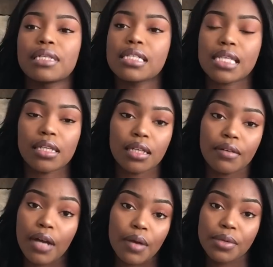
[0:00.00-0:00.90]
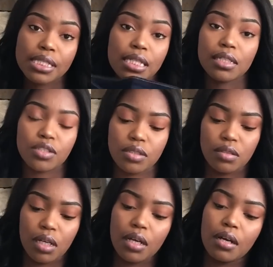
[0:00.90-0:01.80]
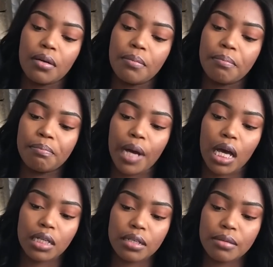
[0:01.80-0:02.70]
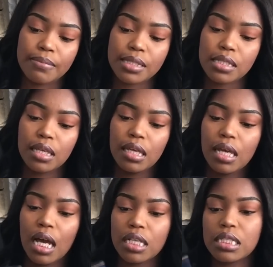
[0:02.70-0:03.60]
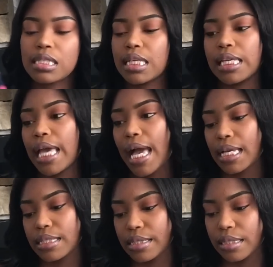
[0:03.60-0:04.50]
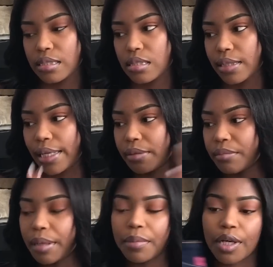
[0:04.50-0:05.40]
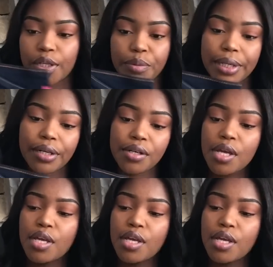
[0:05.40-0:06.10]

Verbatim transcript: because I love high-waisted um, bottoms. I just think it accents like my body well.